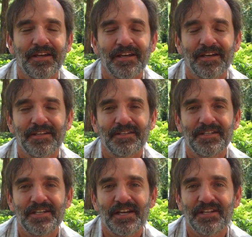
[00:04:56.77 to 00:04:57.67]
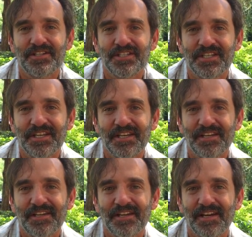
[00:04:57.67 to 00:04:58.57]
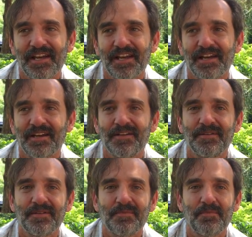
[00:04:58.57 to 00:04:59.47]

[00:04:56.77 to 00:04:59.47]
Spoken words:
and THC and